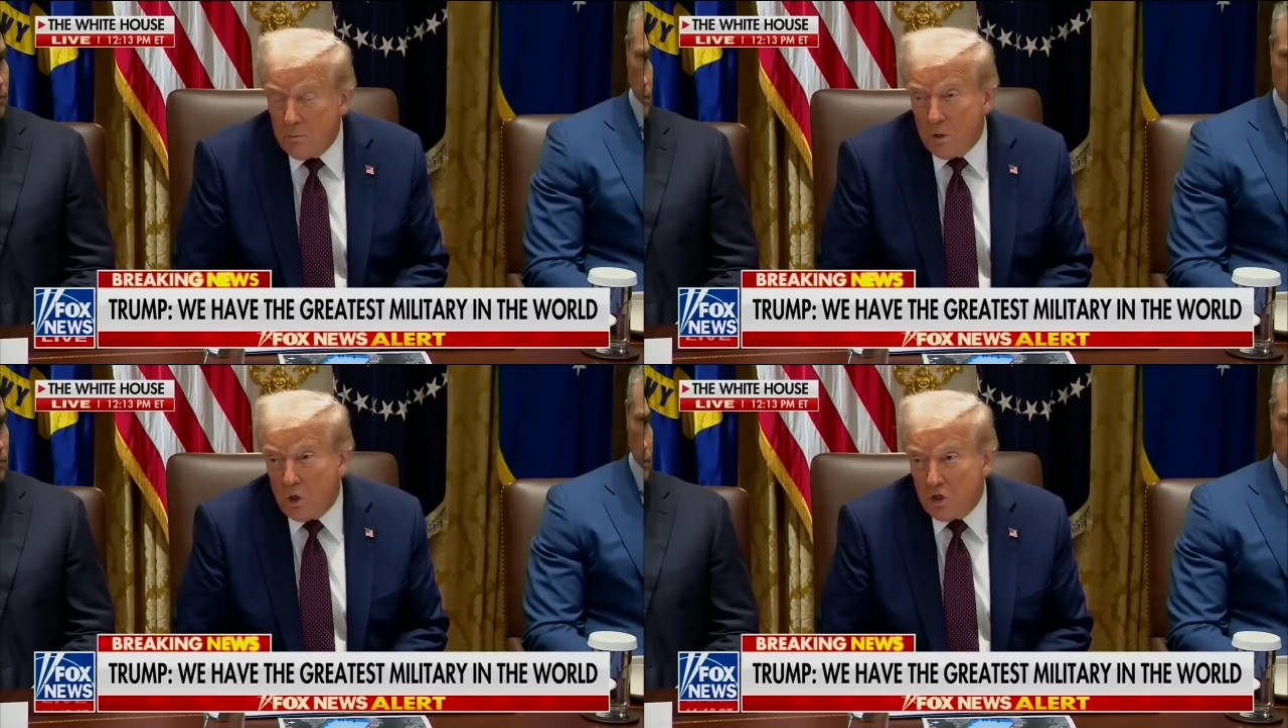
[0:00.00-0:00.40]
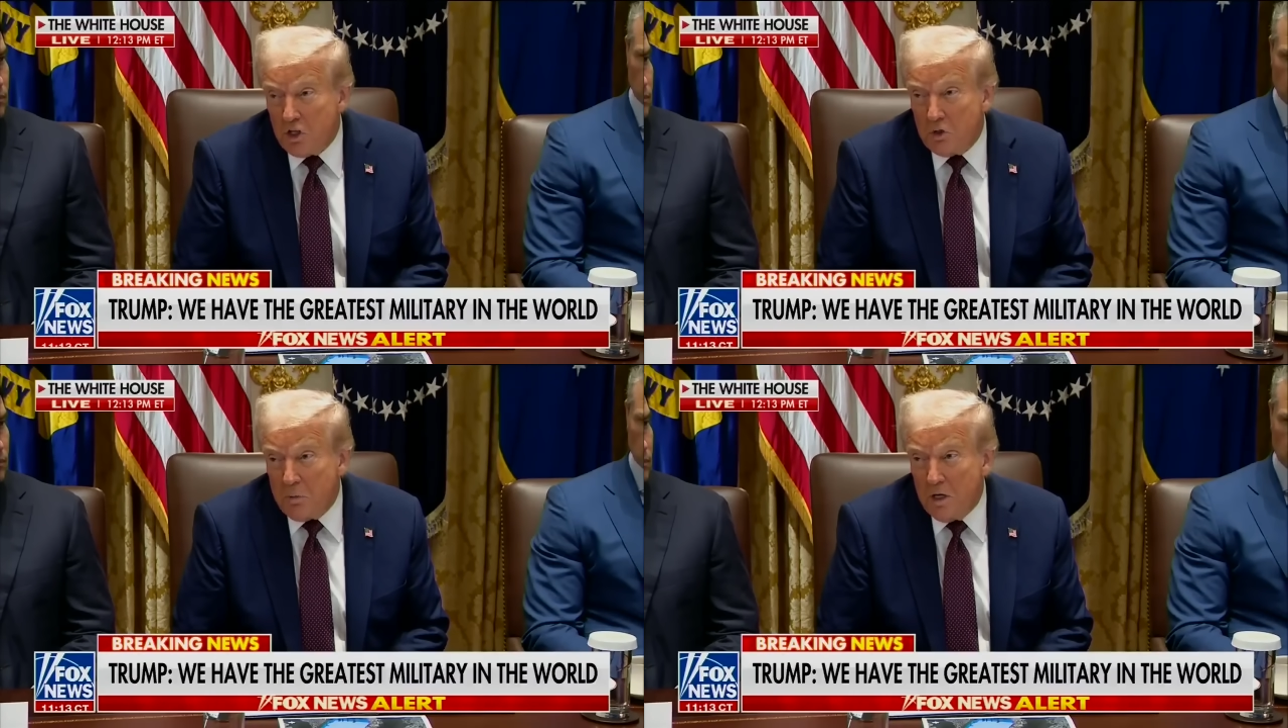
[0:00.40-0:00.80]
because
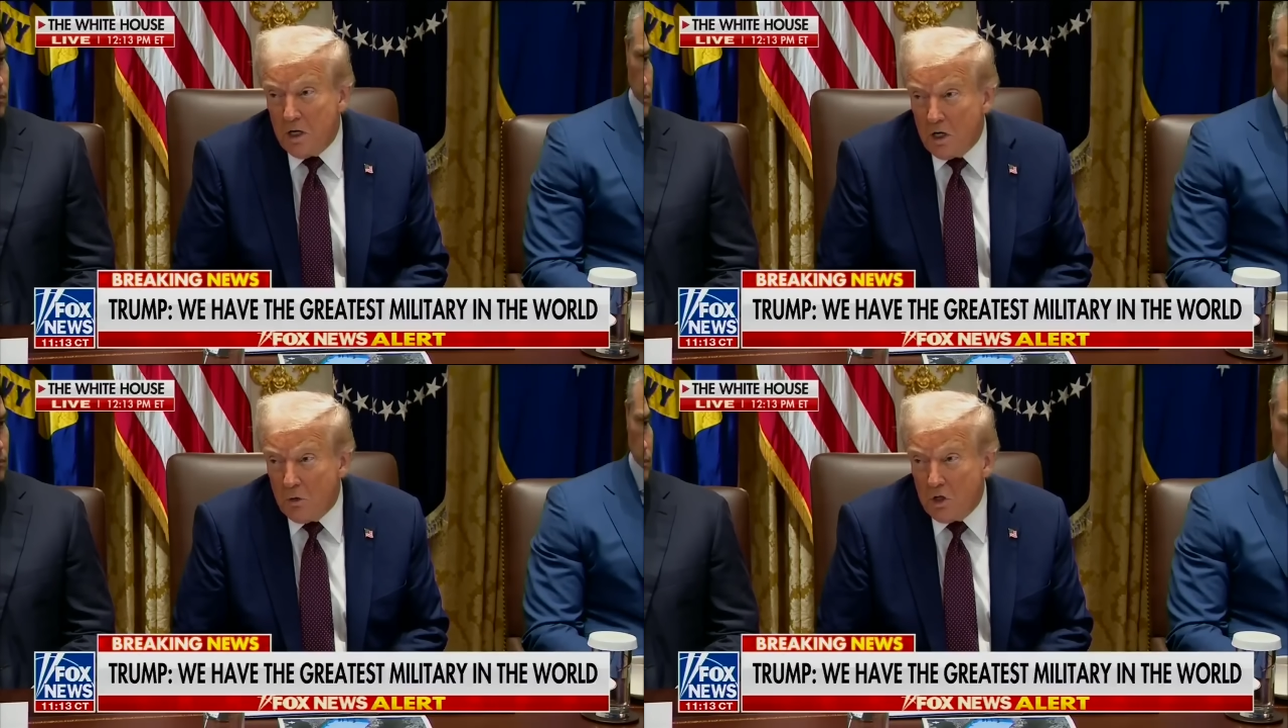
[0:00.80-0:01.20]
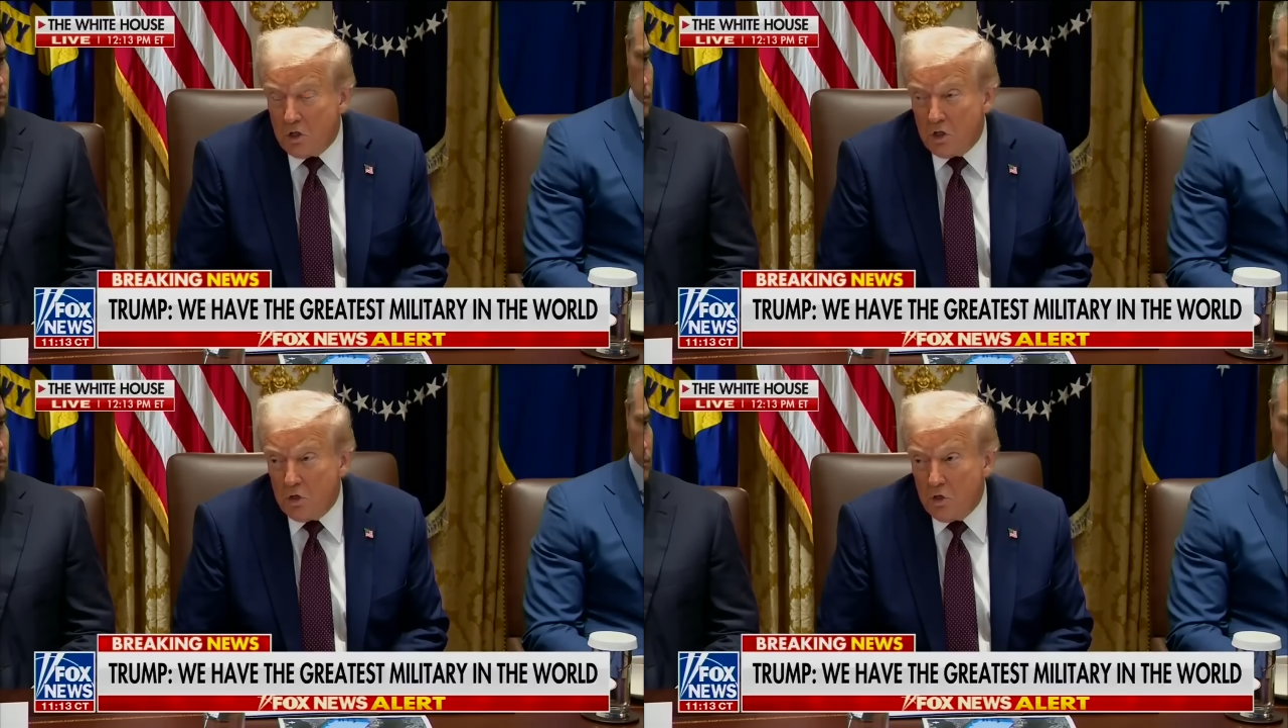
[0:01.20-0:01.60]
there's been
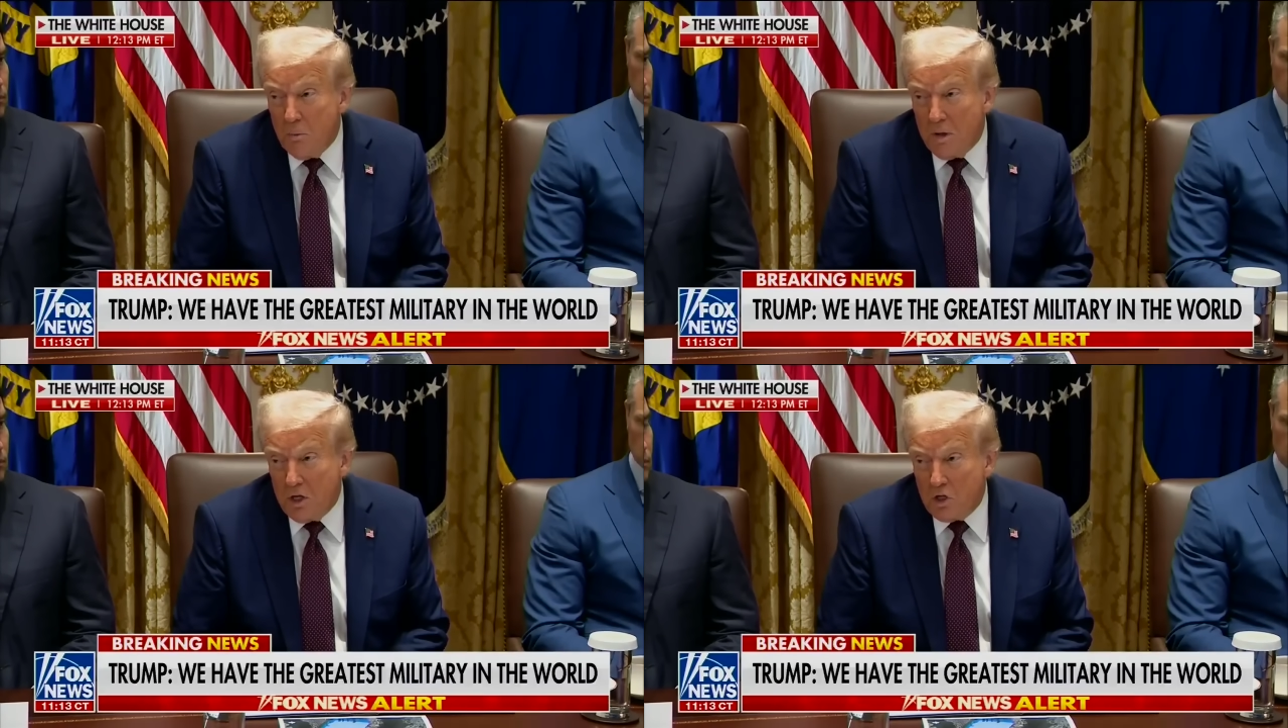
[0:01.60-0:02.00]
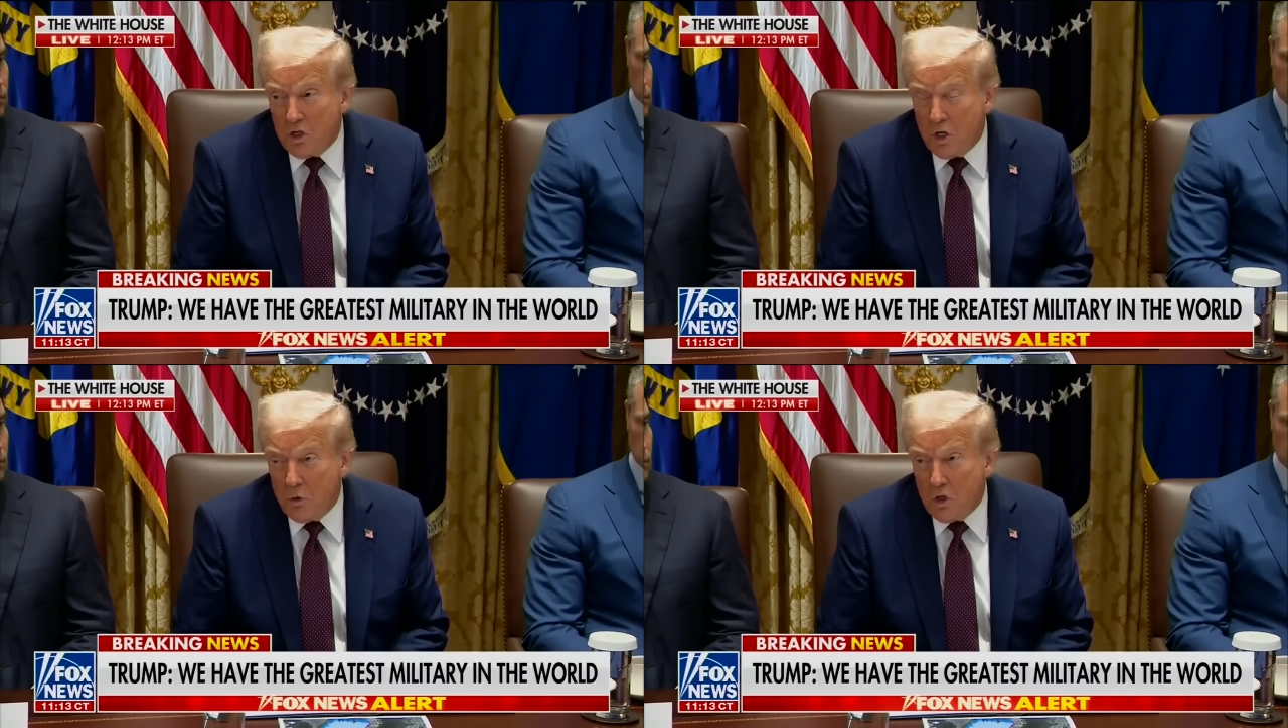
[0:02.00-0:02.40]
decreases, tremendous
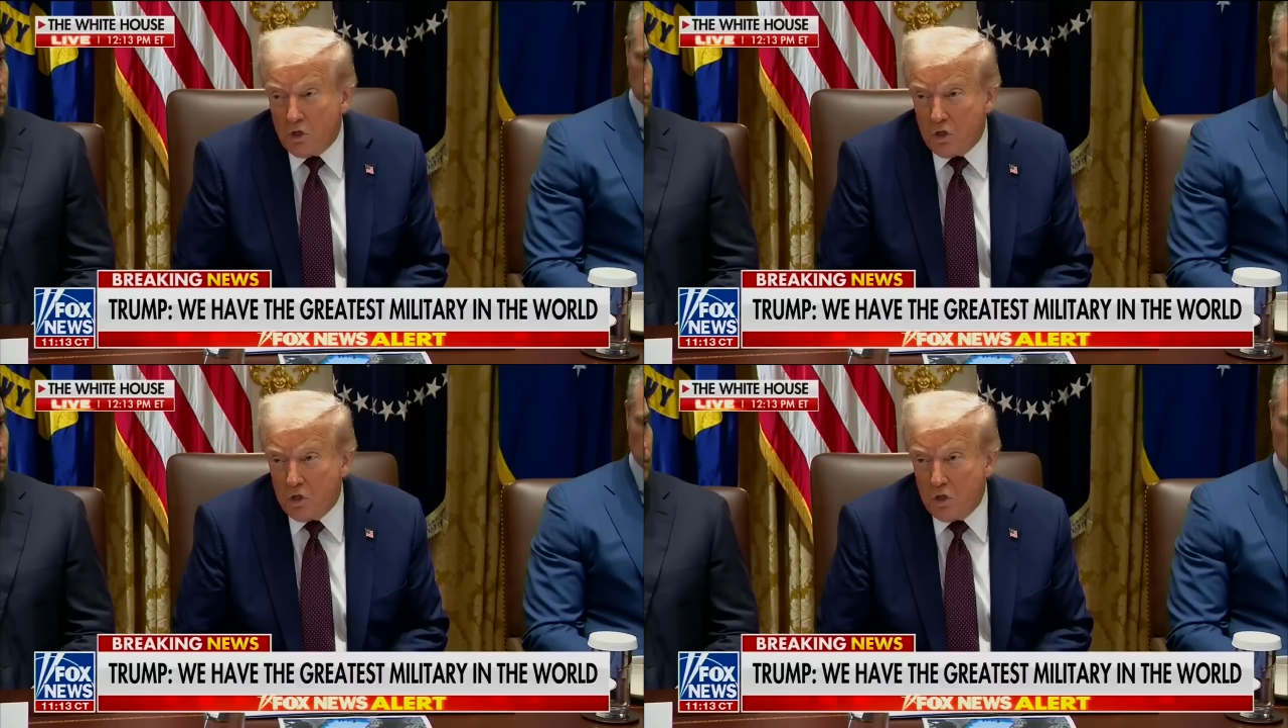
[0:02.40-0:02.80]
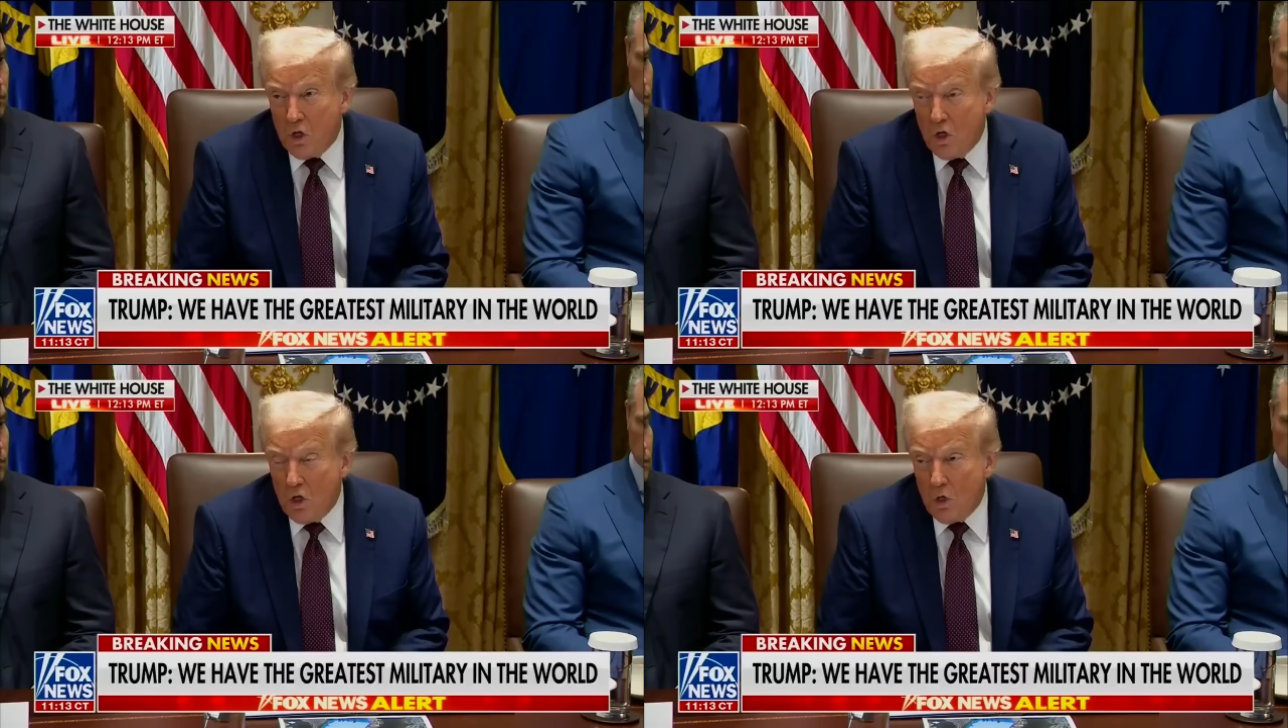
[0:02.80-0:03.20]
decreases,
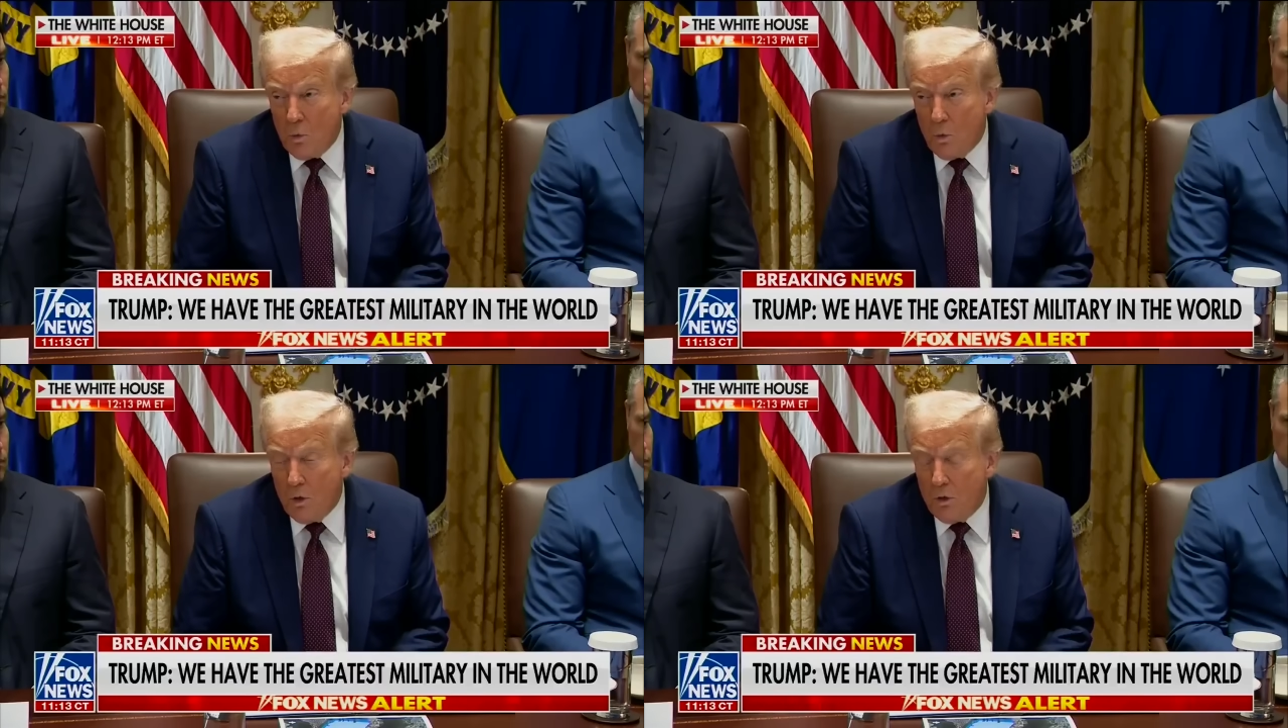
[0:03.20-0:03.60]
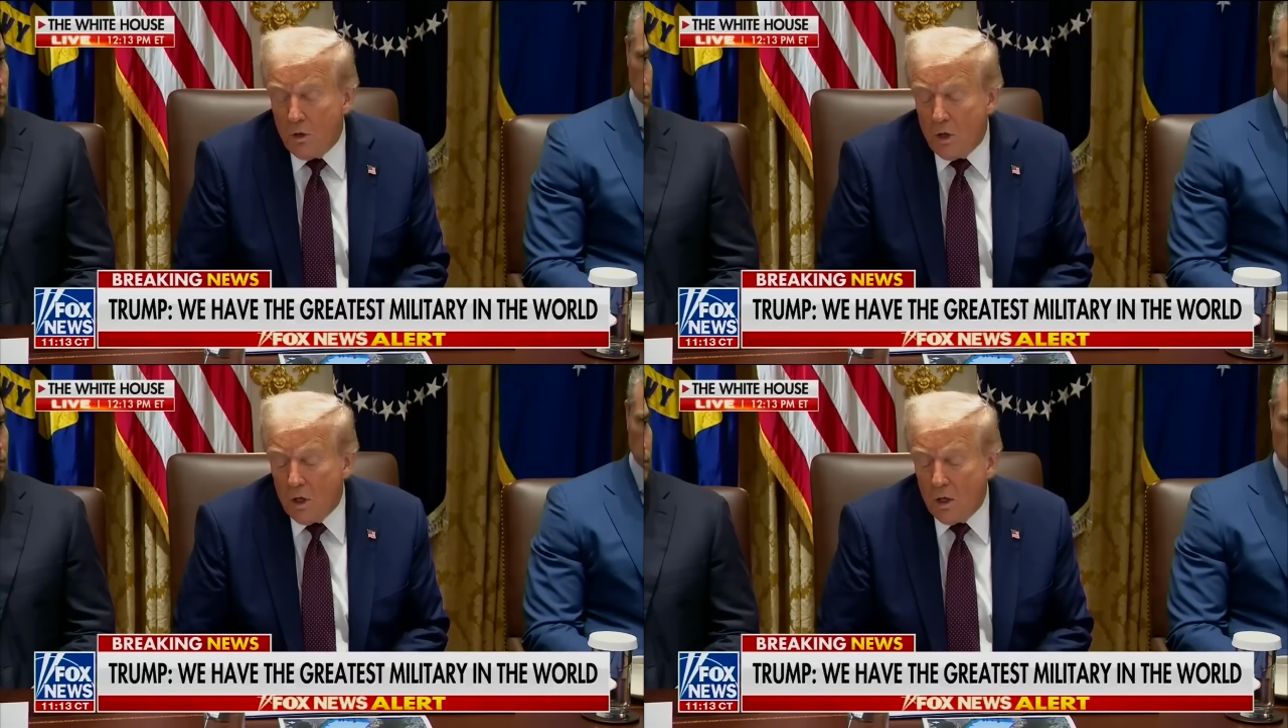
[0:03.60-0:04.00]
with